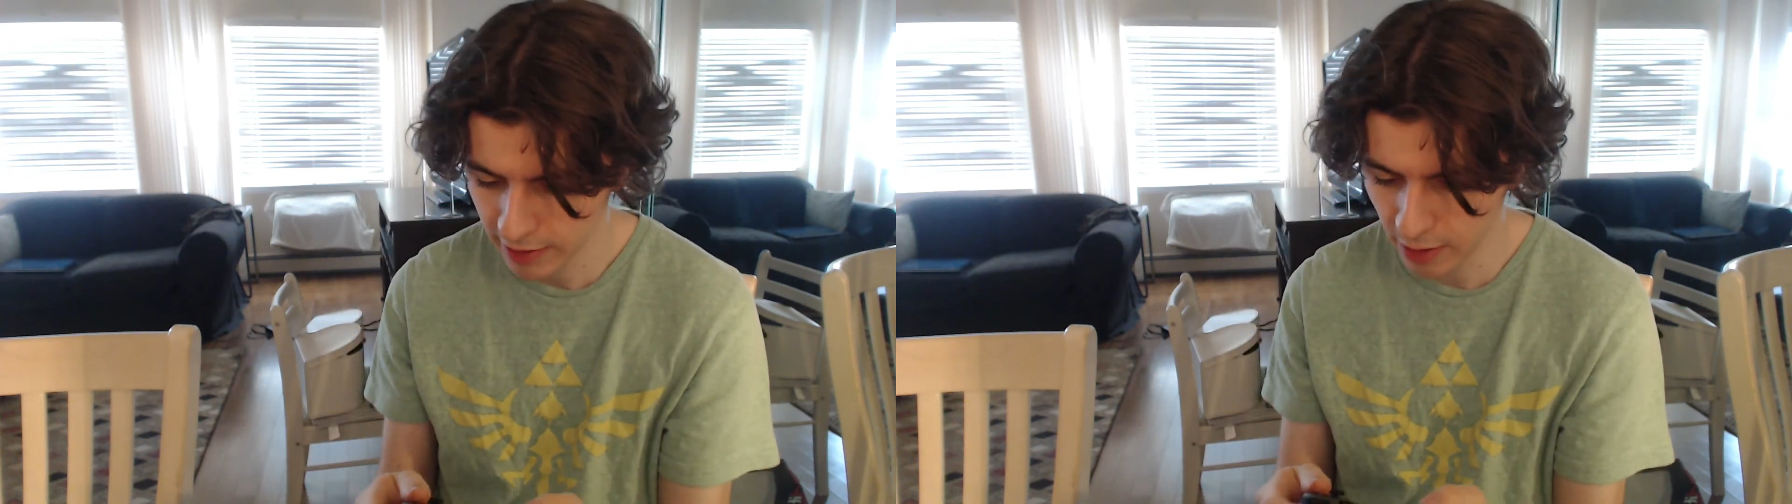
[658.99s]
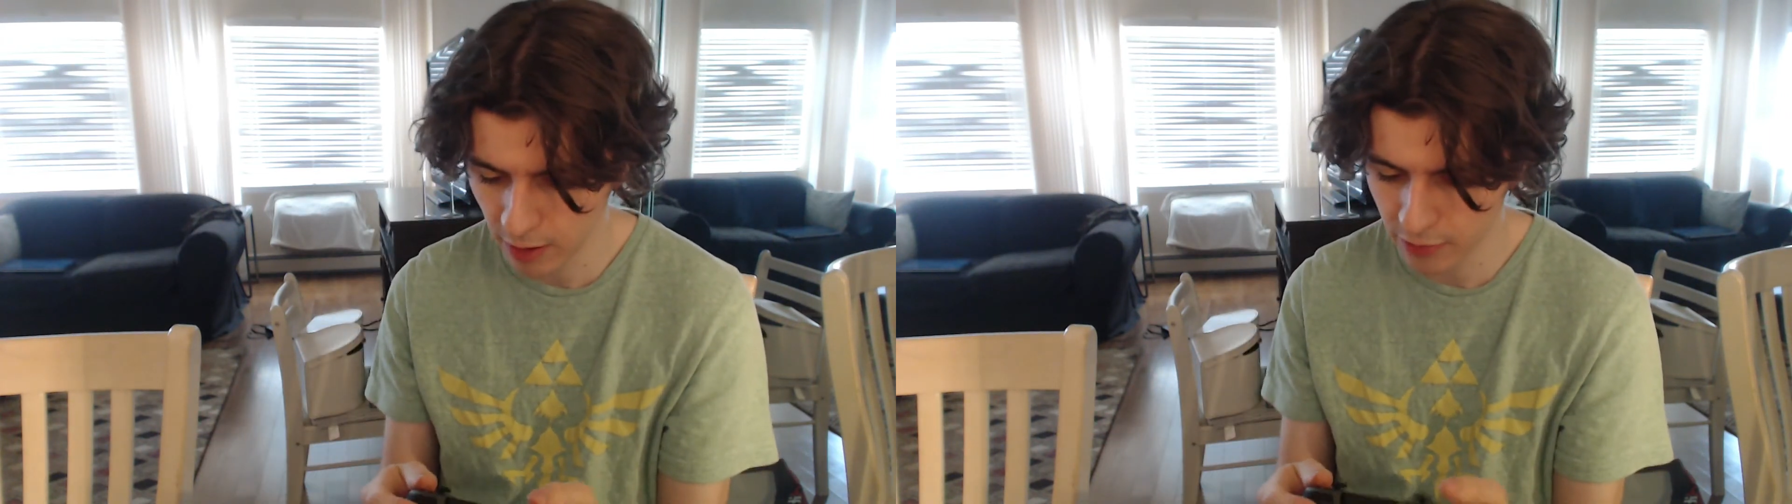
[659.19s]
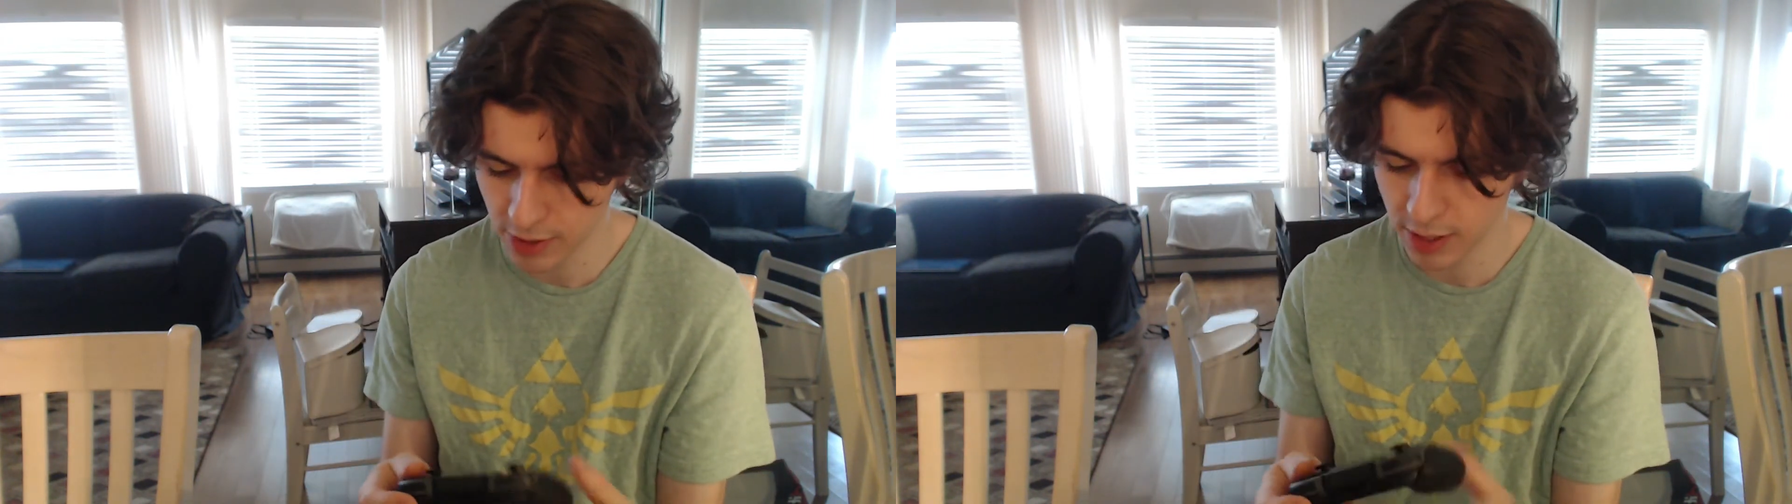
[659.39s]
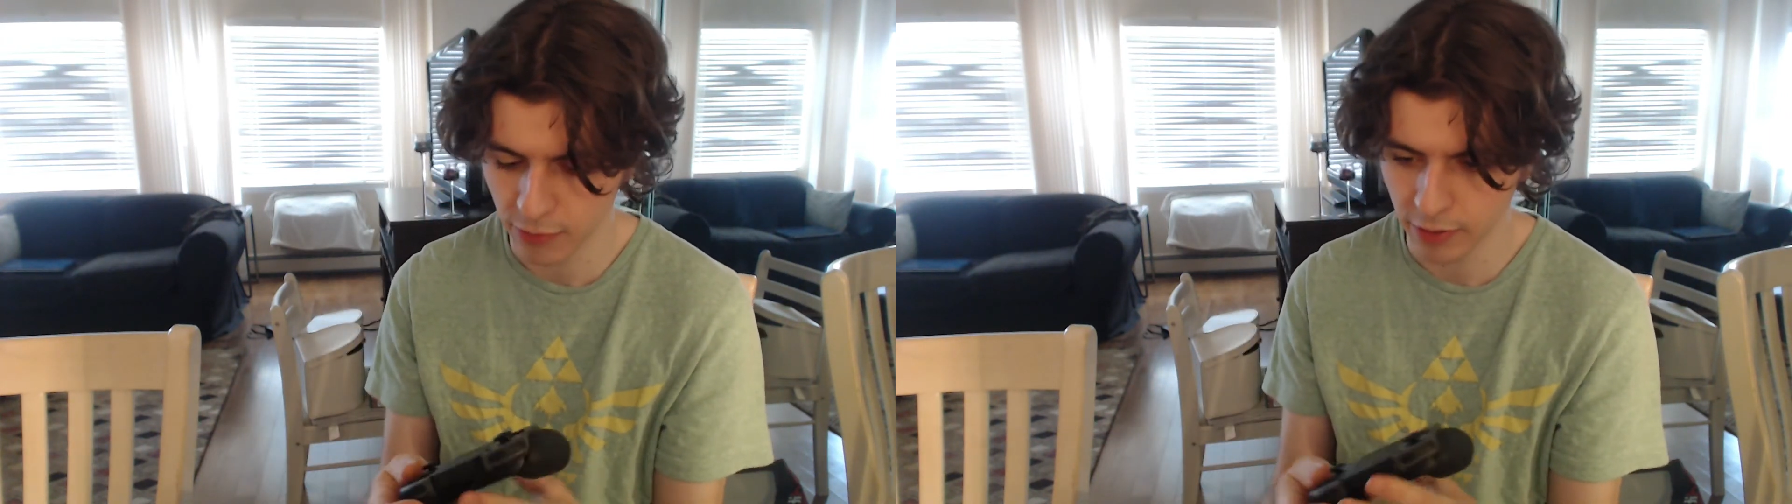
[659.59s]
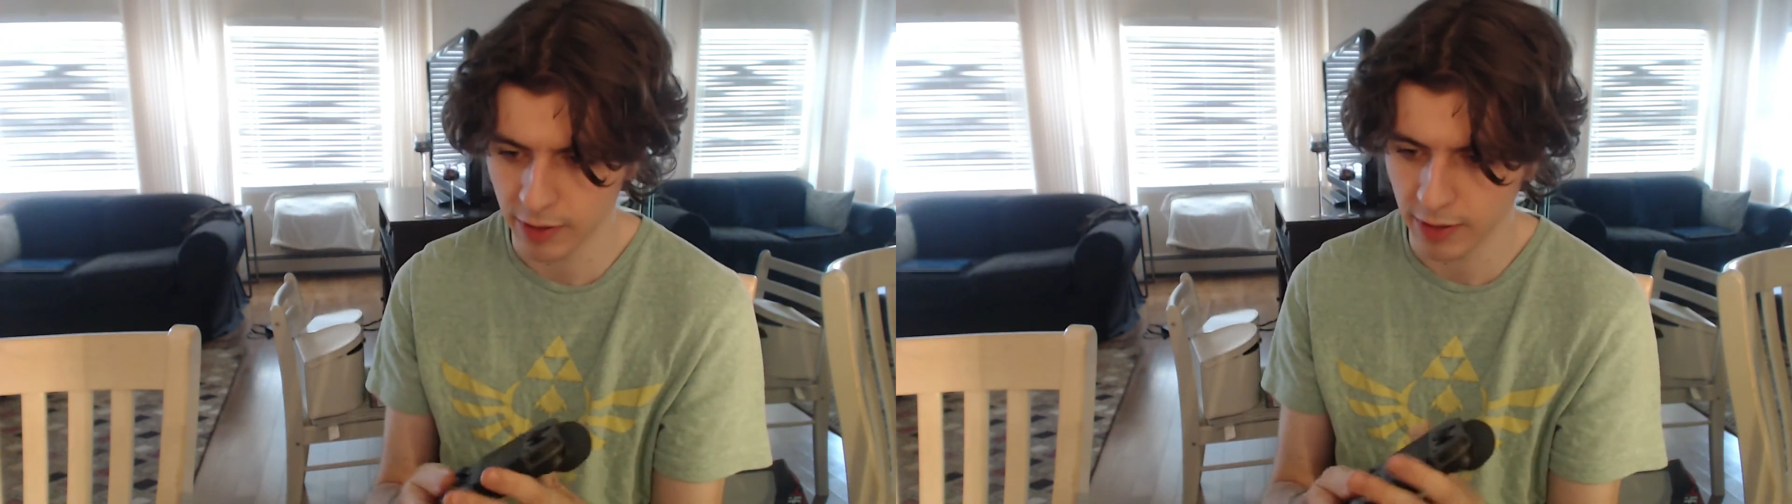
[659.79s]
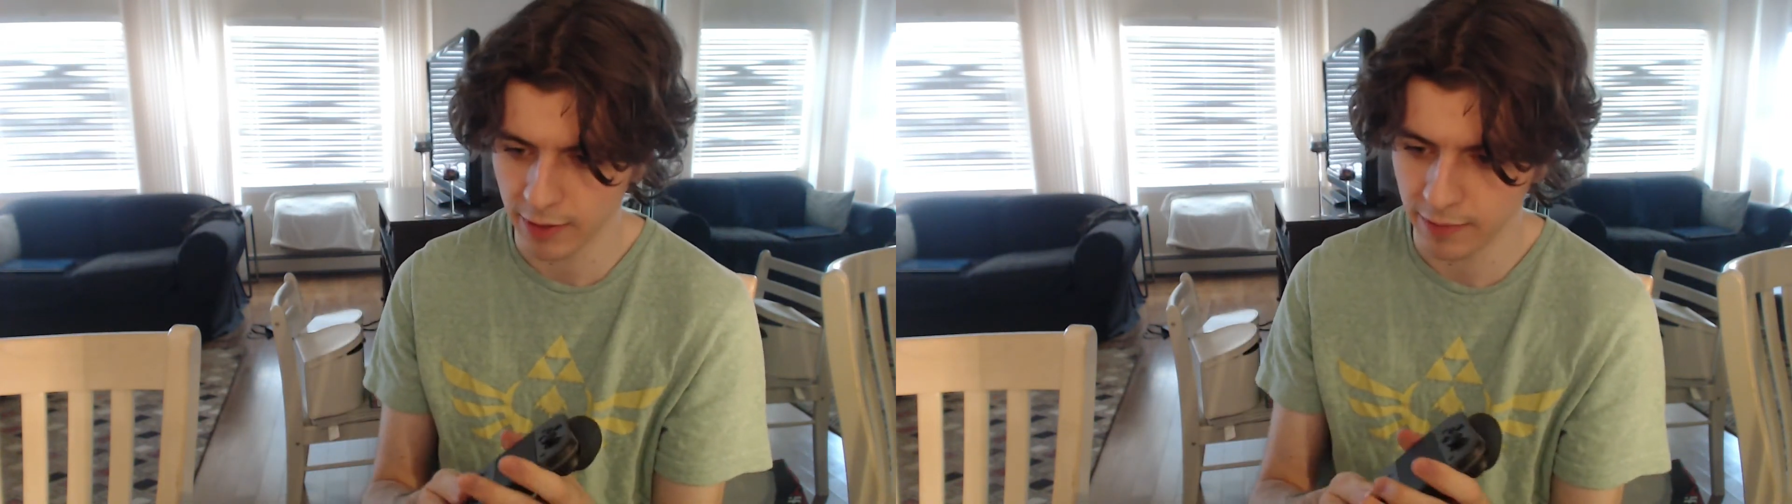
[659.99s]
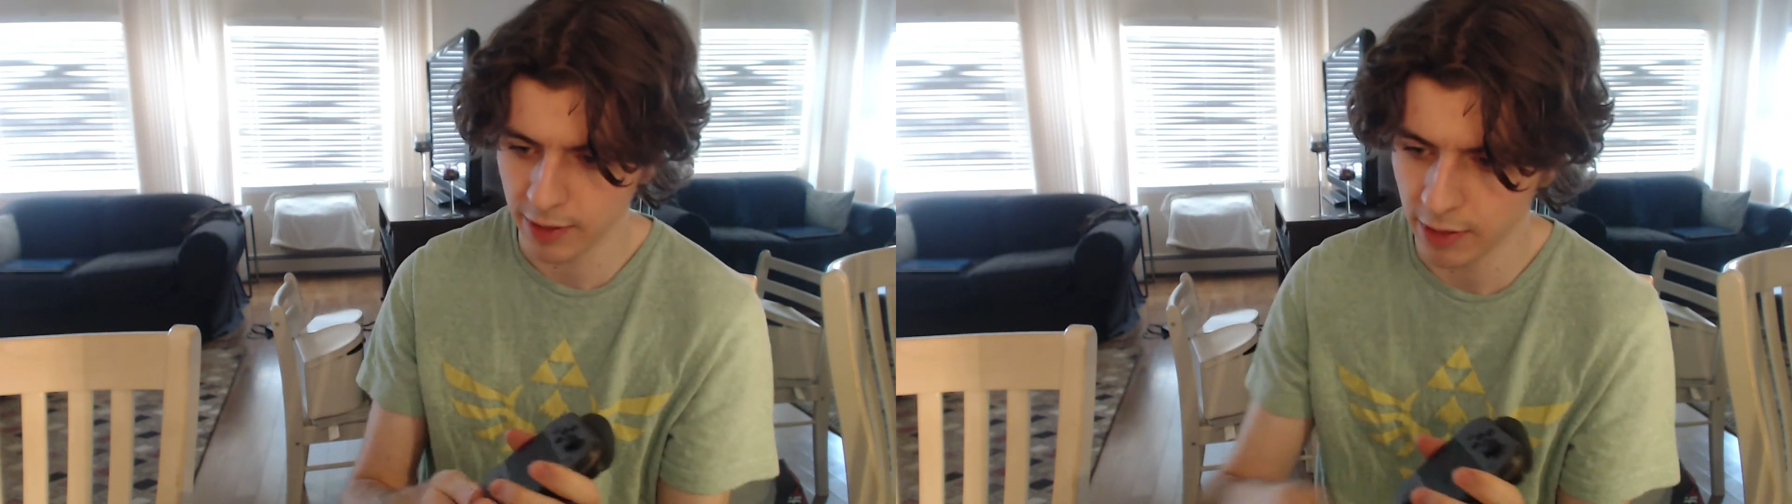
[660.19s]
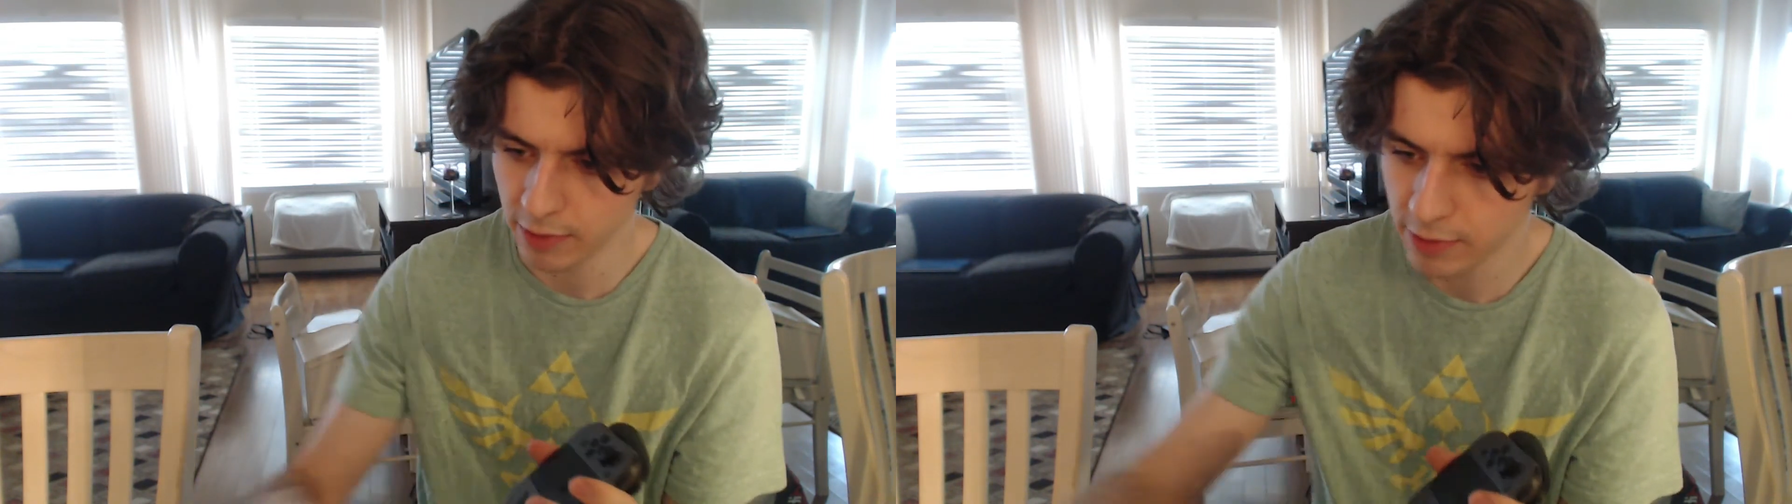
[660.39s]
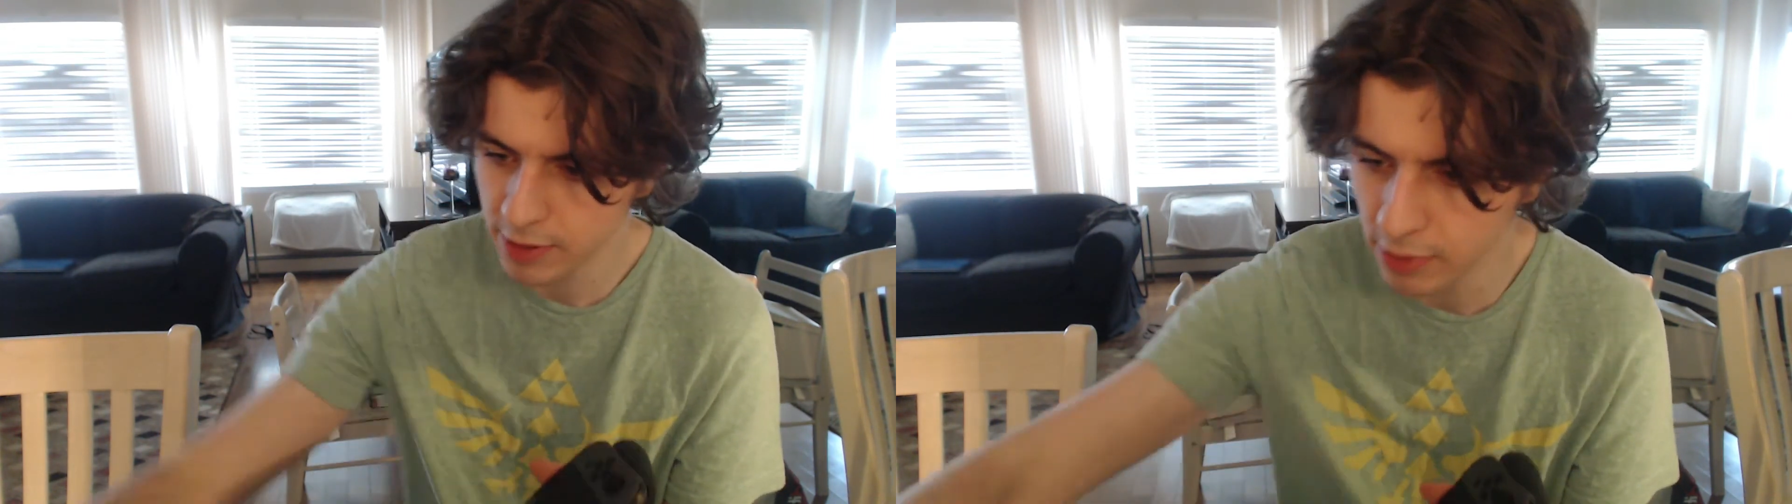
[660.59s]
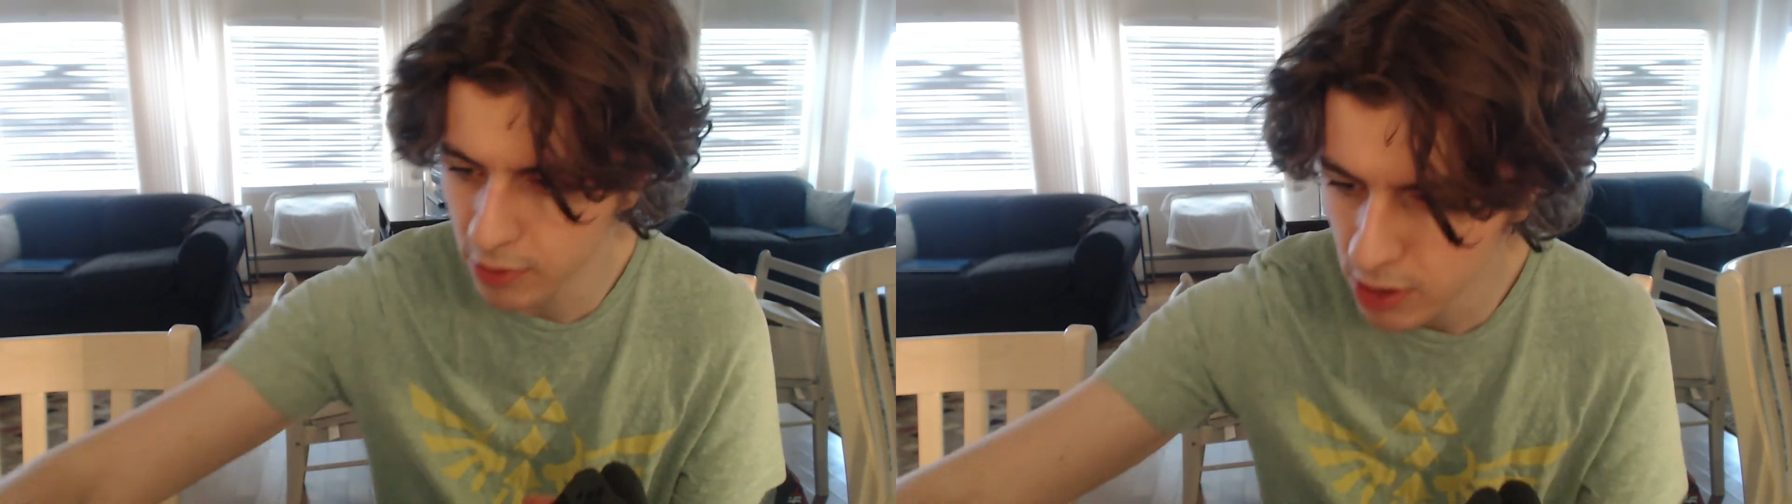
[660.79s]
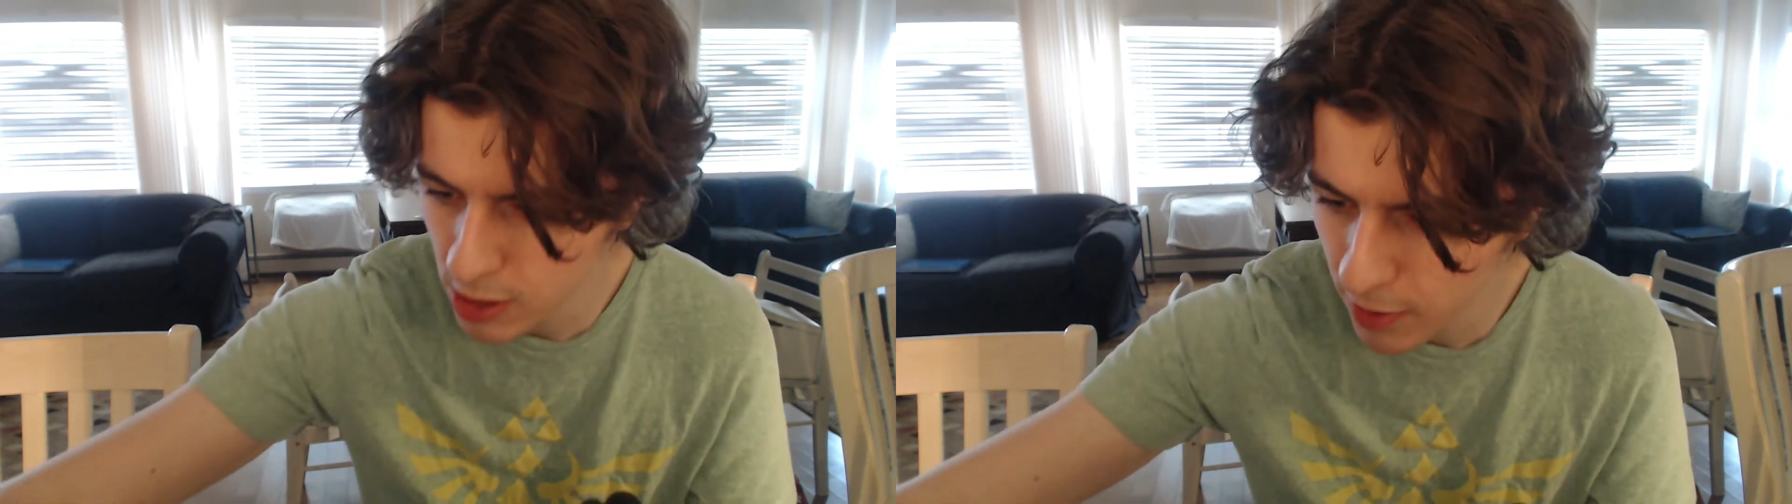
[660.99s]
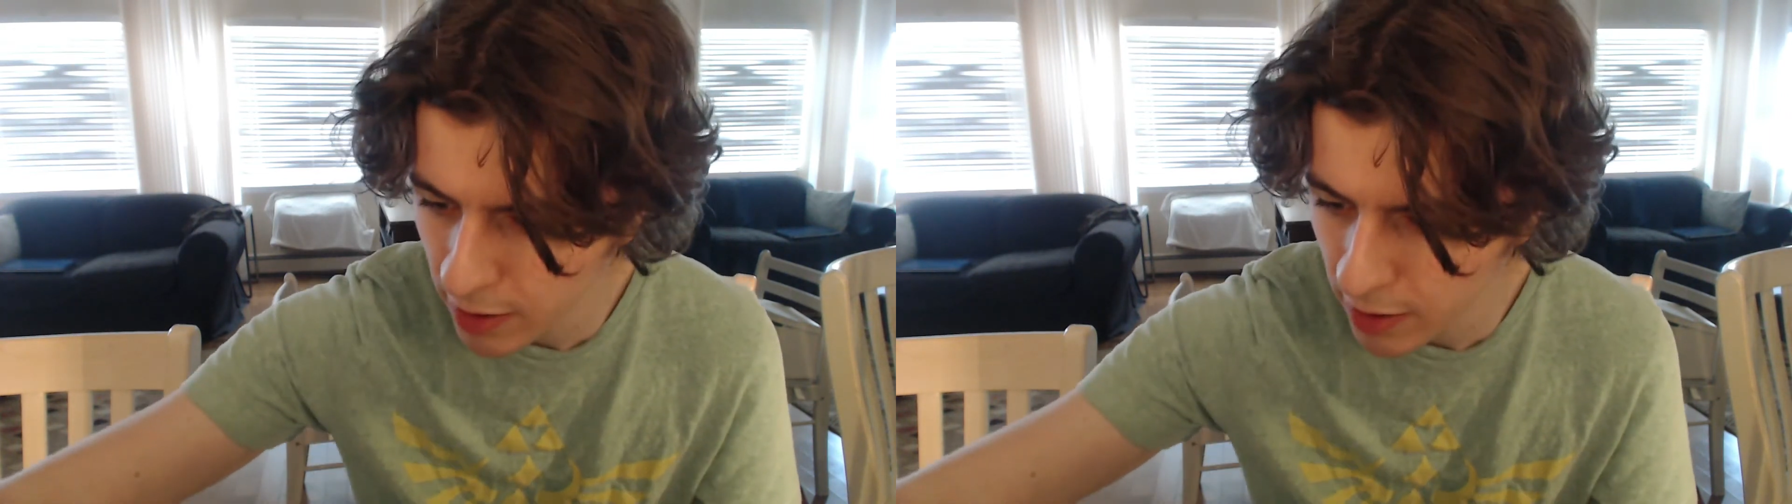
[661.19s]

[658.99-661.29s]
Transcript: offers different, you know, solutions.